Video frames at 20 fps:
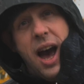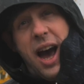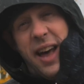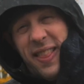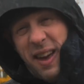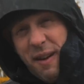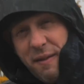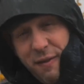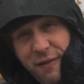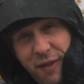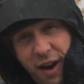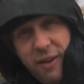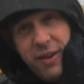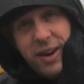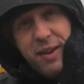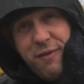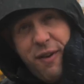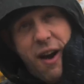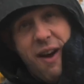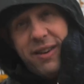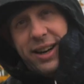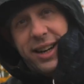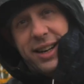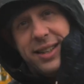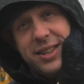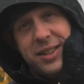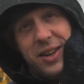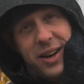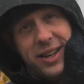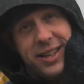at their very, very
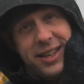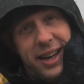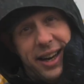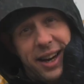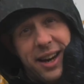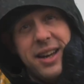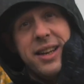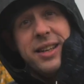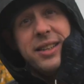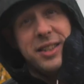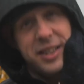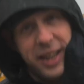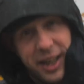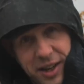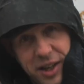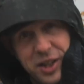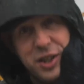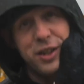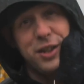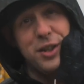exciting Signature